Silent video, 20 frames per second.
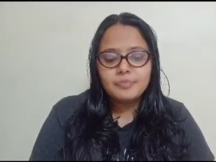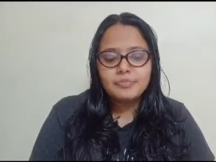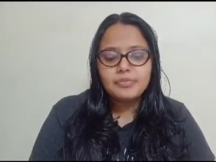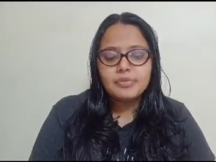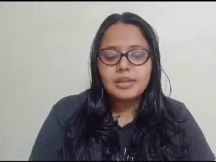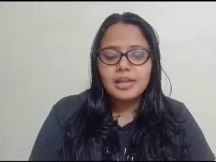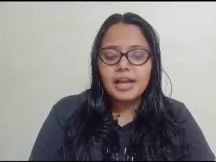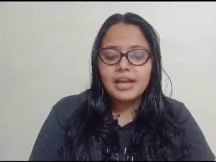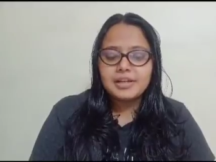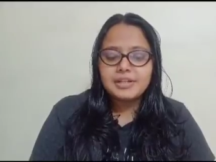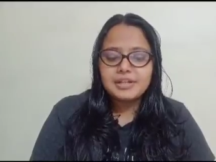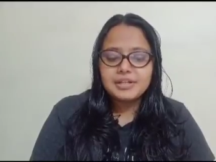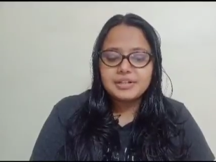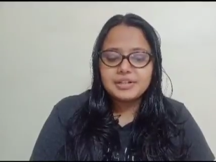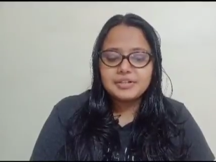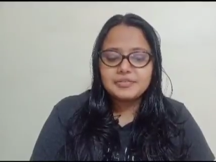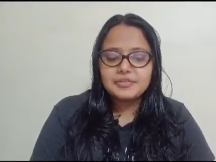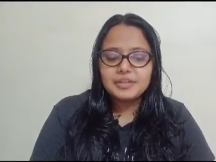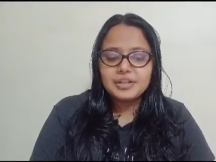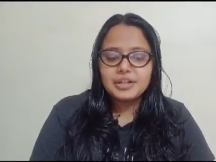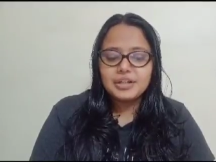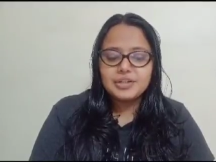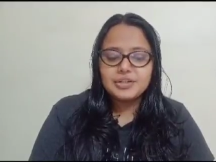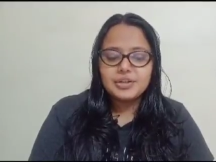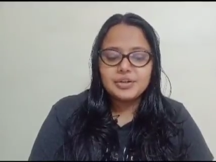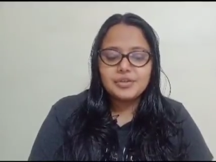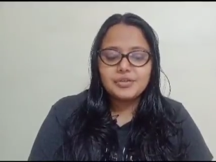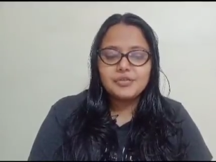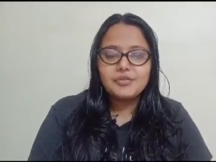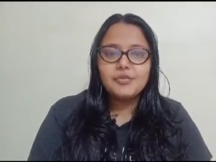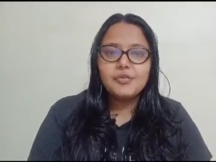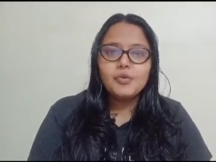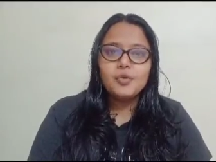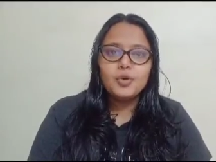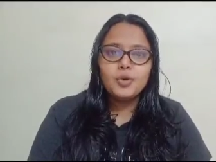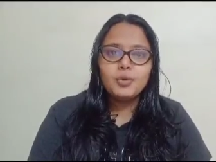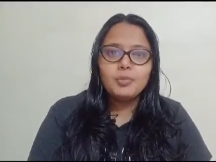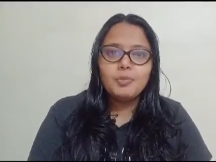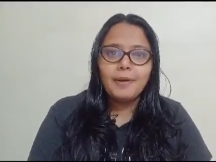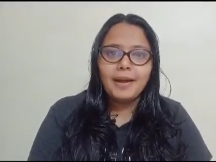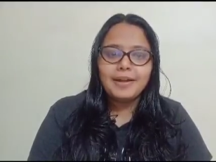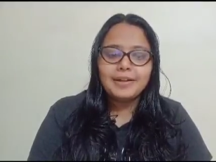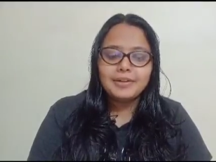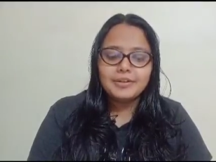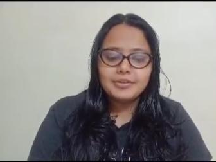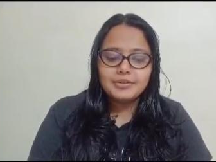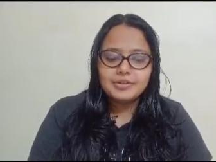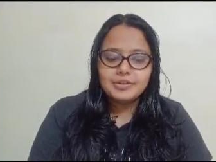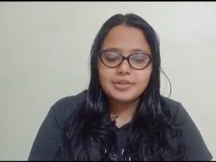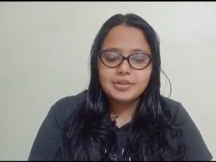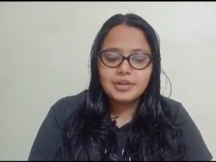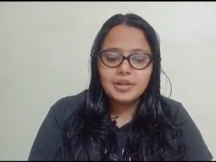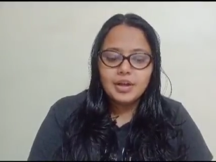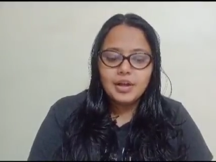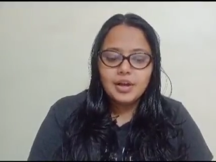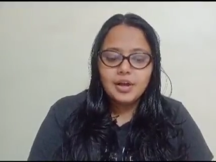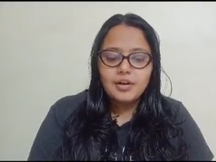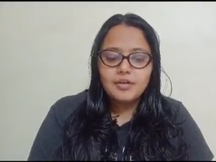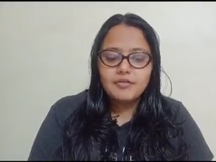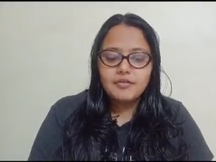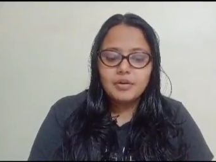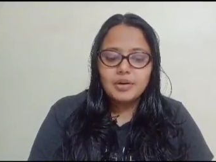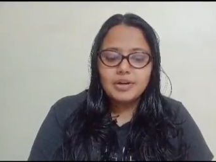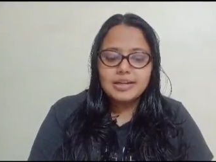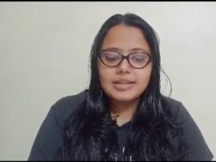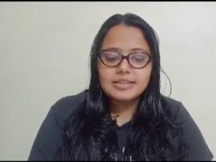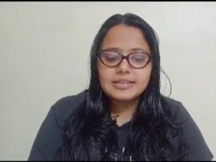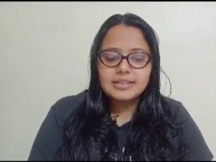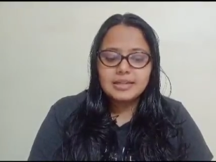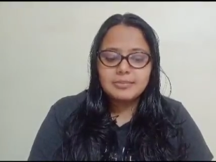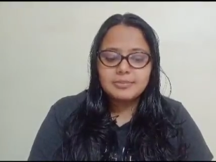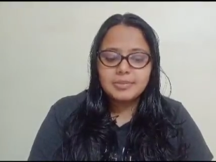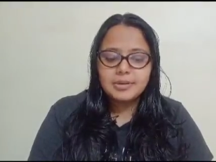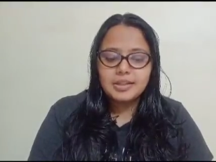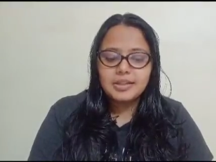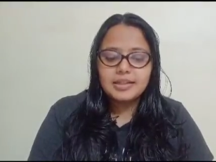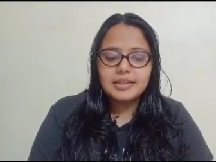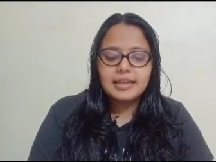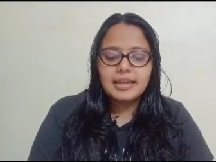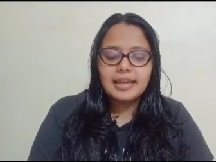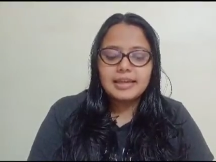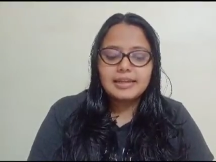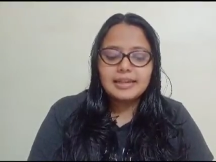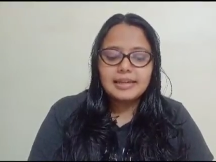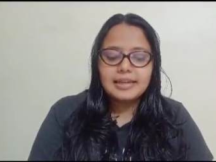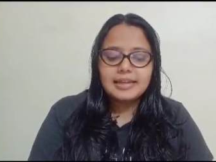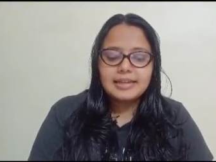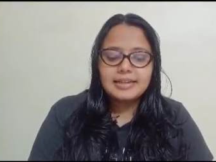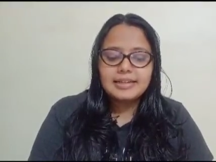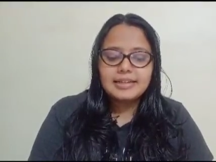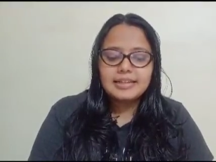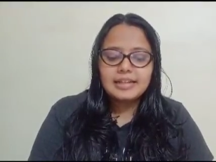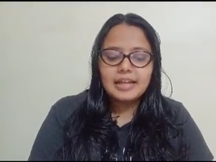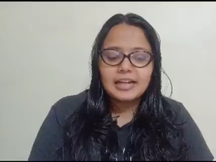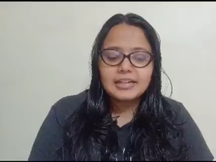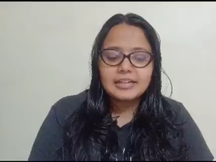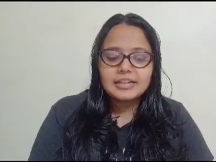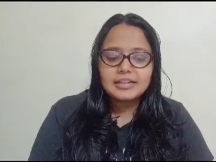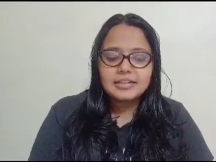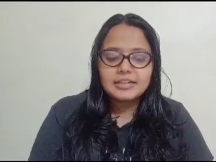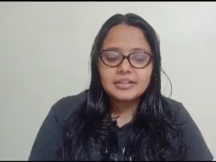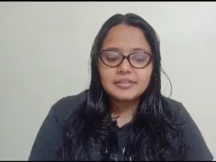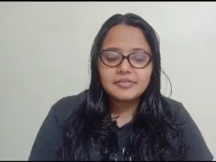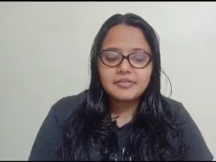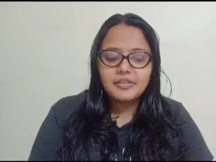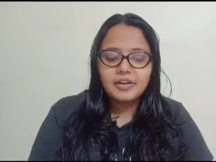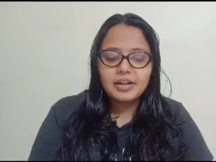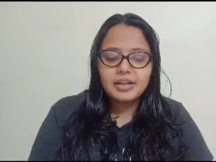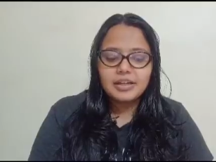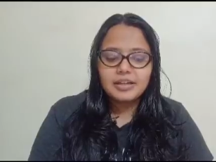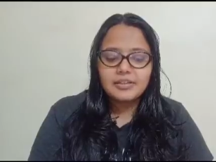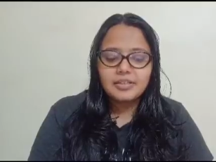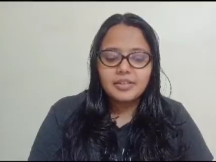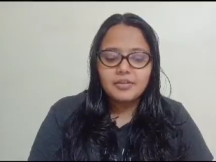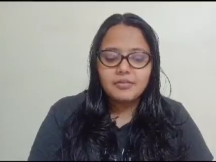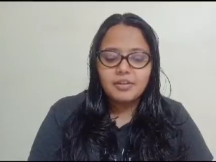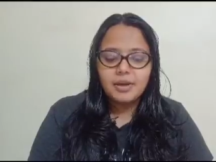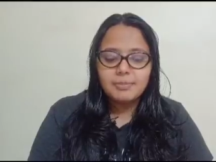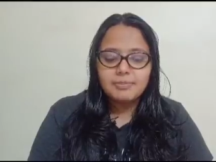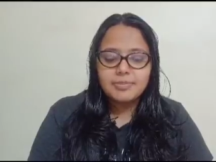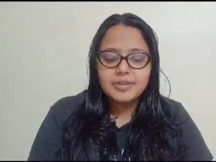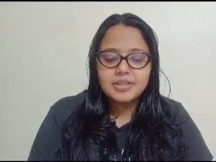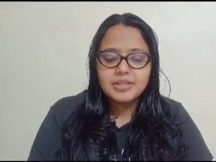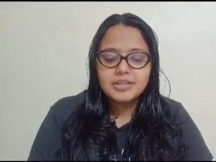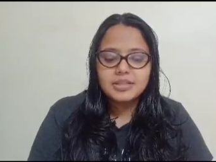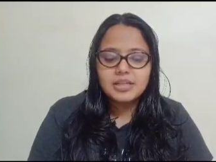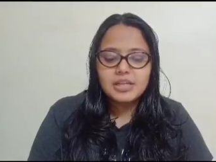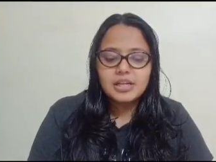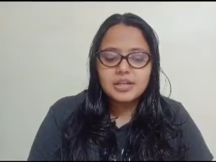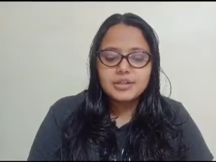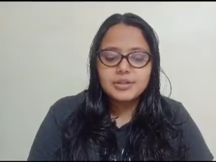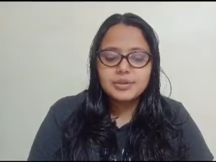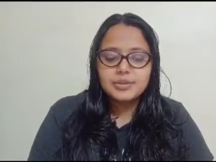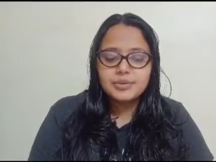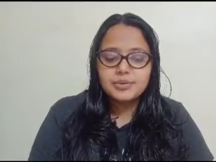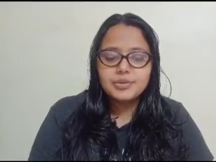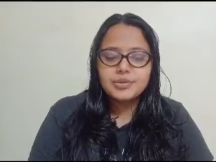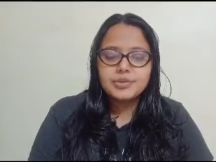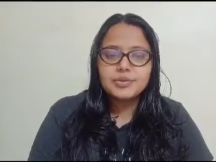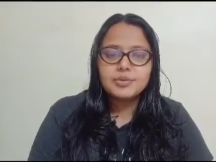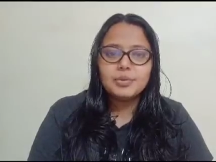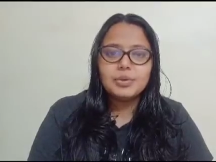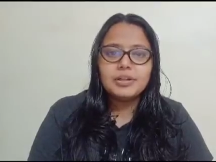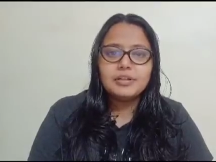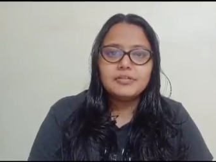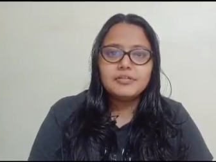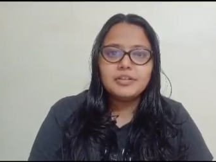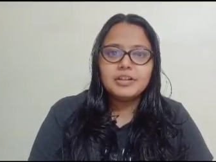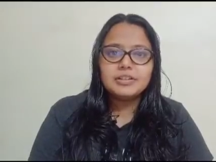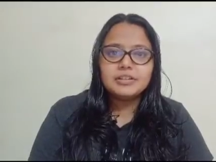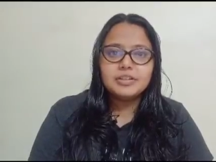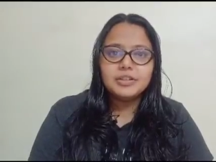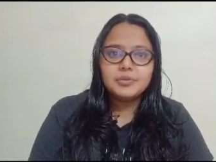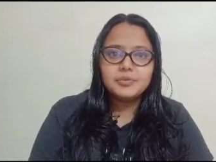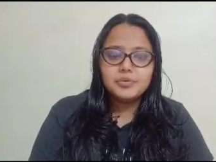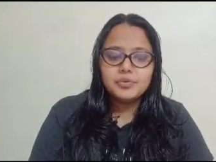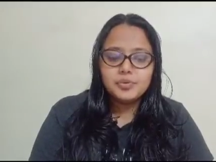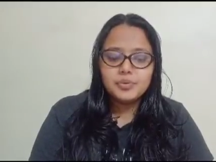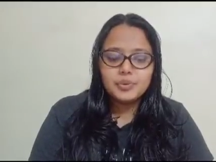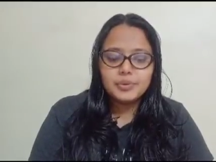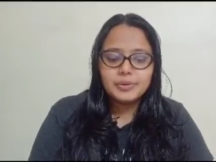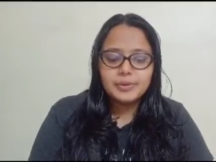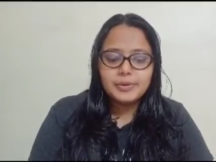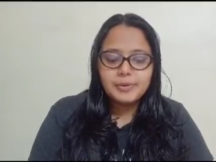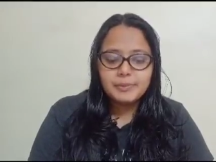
Identification of wound patterns, for example, can aid in identifying the weapons used to inflict the wound.